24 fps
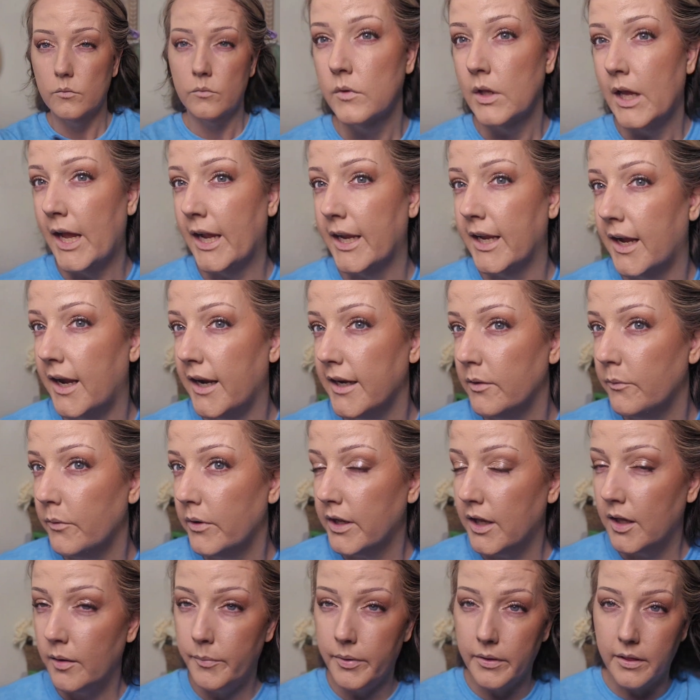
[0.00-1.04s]
I kind of want
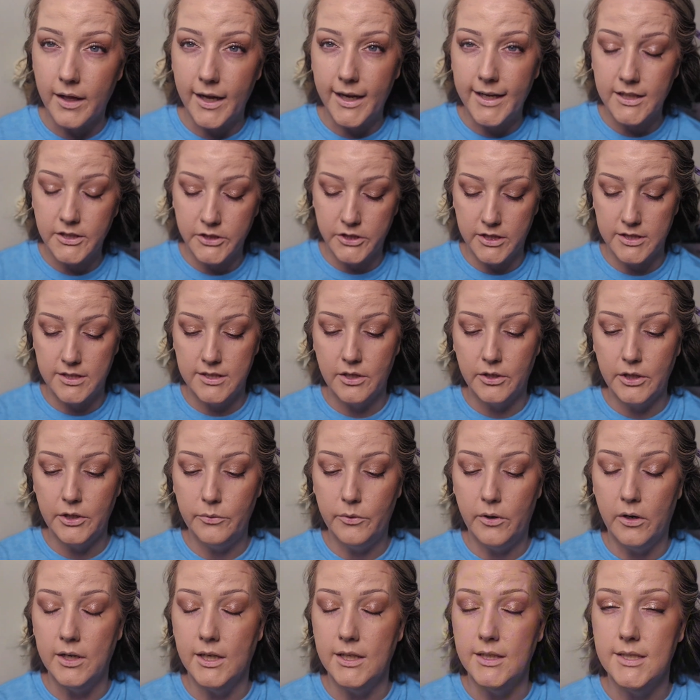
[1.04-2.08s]
to apply it just so you
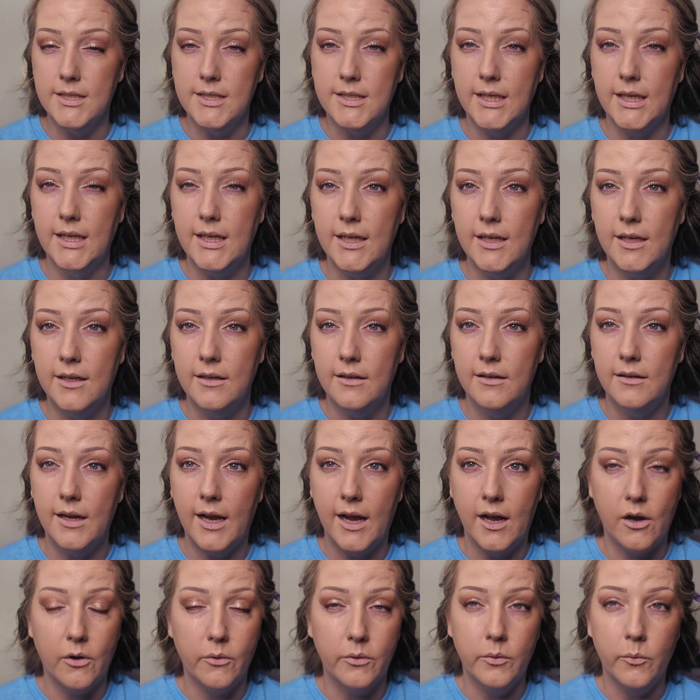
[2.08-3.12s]
all can see
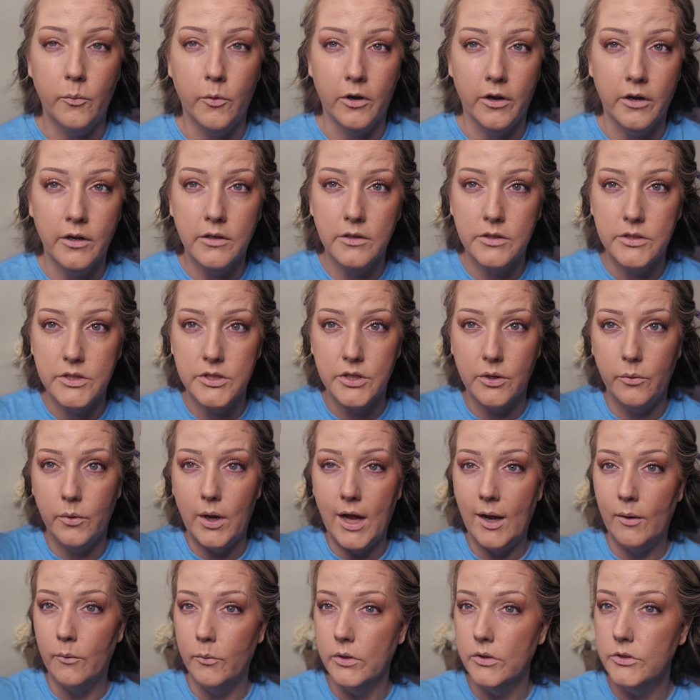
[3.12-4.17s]
how it works. So I
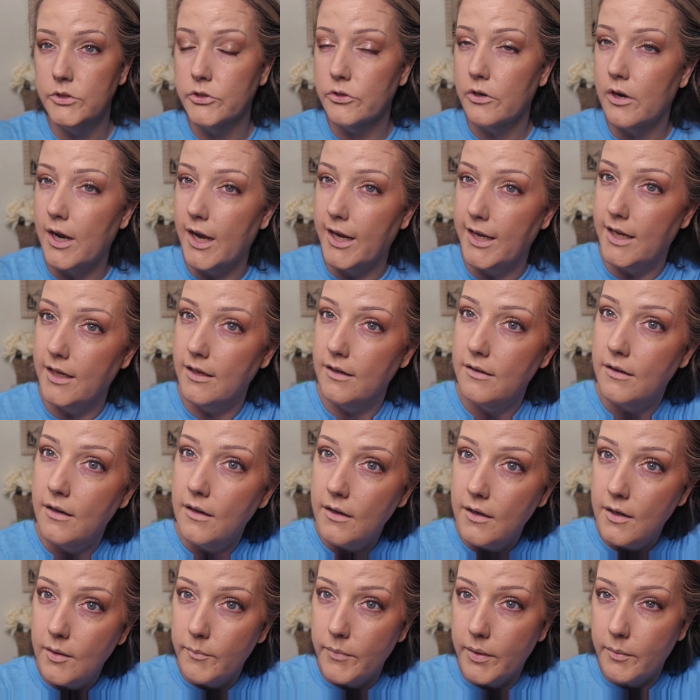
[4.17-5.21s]
will try it,
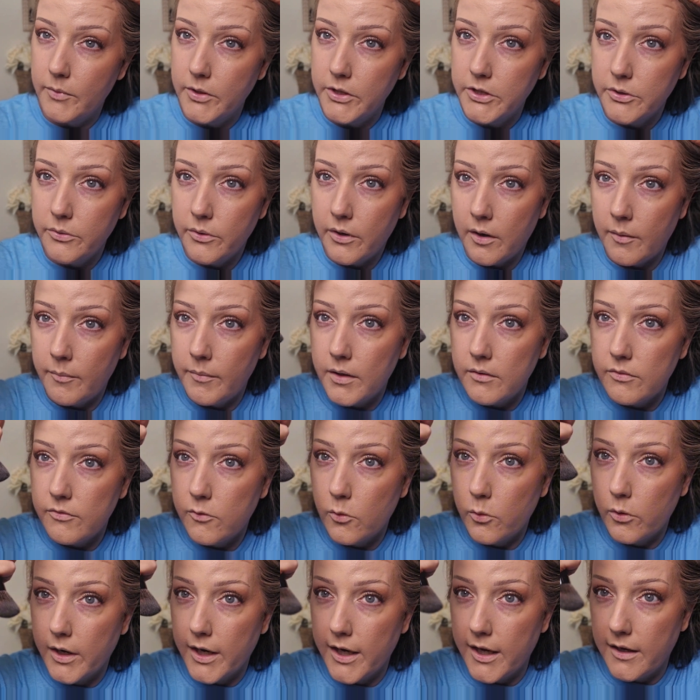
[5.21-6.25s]
but I'm going to do it on my
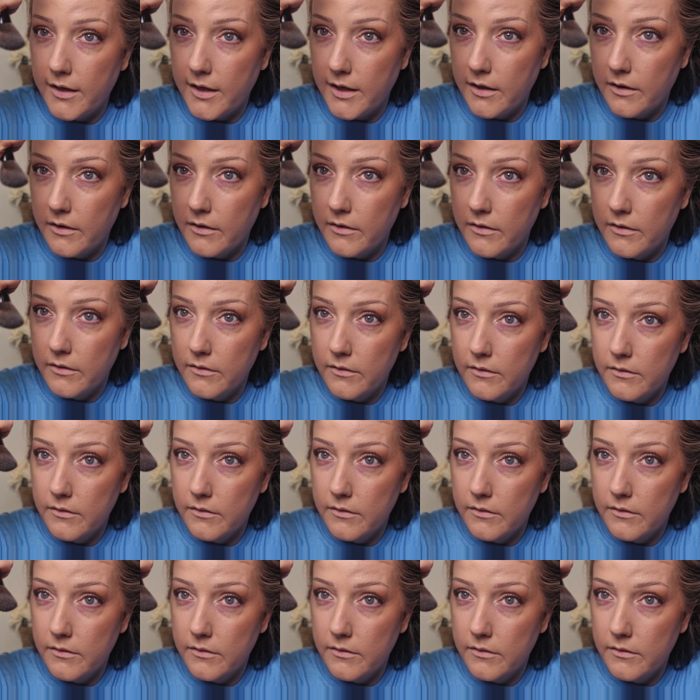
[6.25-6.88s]
forehead here.